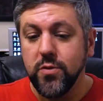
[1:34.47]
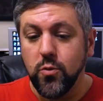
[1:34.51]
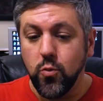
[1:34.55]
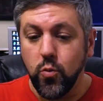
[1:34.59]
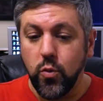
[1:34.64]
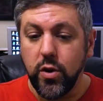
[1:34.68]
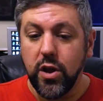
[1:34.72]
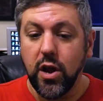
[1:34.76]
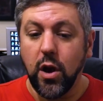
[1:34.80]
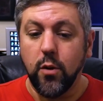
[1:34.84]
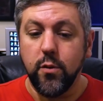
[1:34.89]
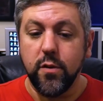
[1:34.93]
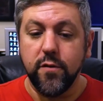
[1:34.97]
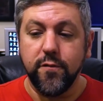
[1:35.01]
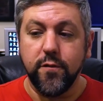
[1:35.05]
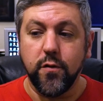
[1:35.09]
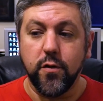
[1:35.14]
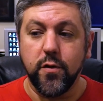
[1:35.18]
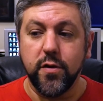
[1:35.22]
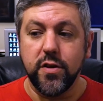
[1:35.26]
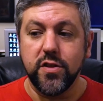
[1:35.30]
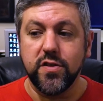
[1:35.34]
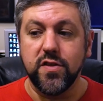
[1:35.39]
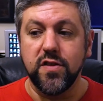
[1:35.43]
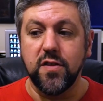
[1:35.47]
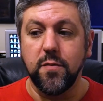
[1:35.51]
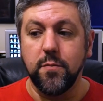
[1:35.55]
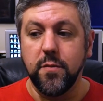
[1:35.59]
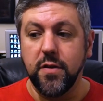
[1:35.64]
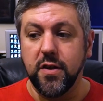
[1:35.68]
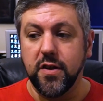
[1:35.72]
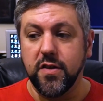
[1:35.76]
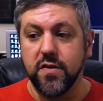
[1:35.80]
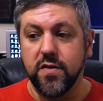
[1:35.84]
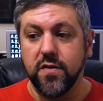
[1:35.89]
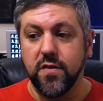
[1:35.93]
we are referring to the
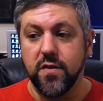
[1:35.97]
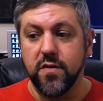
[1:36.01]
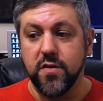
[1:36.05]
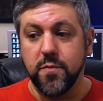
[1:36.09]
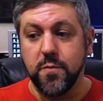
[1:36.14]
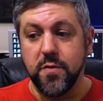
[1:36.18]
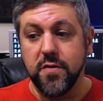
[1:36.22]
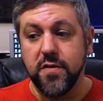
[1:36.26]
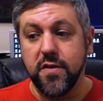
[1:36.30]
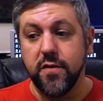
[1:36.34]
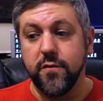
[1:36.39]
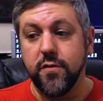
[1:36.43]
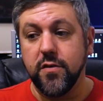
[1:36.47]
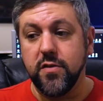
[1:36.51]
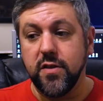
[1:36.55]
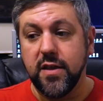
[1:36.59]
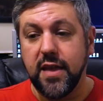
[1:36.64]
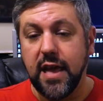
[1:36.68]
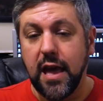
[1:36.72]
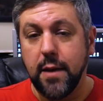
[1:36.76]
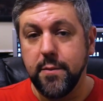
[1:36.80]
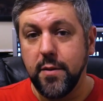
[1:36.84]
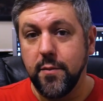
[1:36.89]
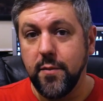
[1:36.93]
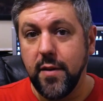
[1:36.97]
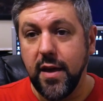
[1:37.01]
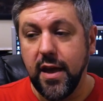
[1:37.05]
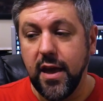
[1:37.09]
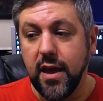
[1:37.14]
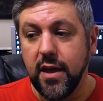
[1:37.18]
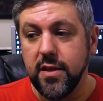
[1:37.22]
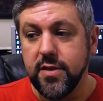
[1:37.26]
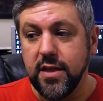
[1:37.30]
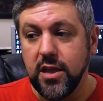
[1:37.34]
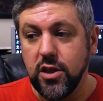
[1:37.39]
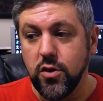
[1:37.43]
mix, specifically
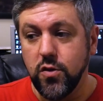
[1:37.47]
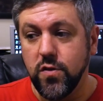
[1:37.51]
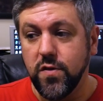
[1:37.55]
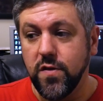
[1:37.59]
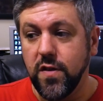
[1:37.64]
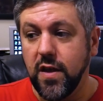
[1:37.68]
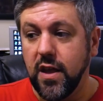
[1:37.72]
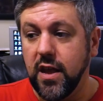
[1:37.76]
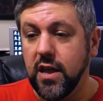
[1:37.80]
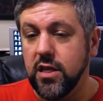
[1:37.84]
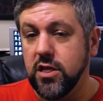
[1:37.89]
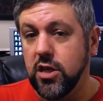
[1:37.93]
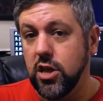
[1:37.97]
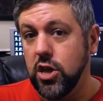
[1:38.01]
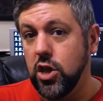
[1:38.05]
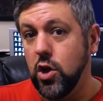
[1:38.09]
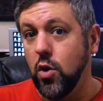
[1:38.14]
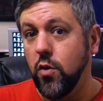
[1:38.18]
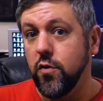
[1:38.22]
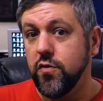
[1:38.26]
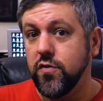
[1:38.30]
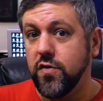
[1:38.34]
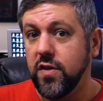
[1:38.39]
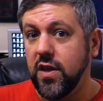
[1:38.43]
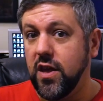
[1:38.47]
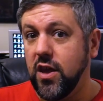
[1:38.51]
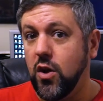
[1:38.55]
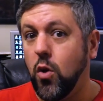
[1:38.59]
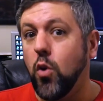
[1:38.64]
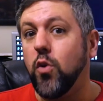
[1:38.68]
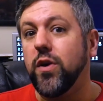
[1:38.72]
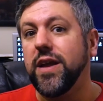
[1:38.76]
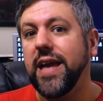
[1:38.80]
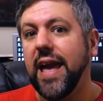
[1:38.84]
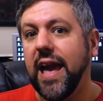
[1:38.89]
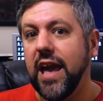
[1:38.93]
MMA that you see in the UFC
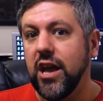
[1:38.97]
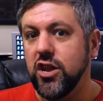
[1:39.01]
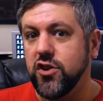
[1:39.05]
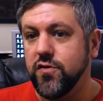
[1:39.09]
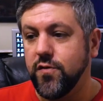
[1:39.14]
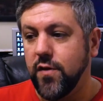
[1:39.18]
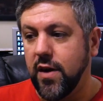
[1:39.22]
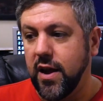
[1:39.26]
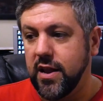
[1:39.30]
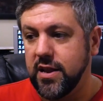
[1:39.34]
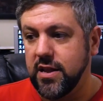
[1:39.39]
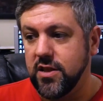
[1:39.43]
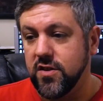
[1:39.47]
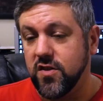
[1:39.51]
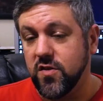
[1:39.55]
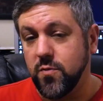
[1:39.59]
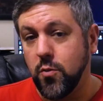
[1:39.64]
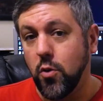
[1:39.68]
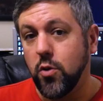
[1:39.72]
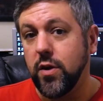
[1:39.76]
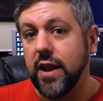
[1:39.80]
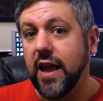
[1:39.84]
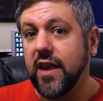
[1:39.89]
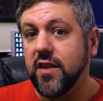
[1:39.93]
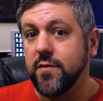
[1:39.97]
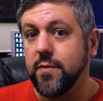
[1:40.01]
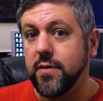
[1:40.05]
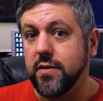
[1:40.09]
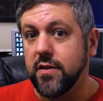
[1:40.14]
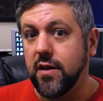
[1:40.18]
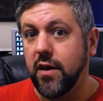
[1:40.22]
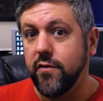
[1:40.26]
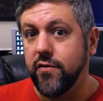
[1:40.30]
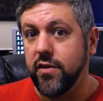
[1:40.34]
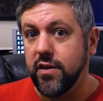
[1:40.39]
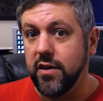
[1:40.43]
or cage fighting, the sport
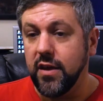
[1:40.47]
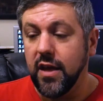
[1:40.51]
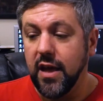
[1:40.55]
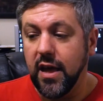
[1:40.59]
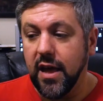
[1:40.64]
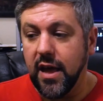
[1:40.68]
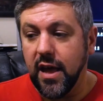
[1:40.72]
aspect of it.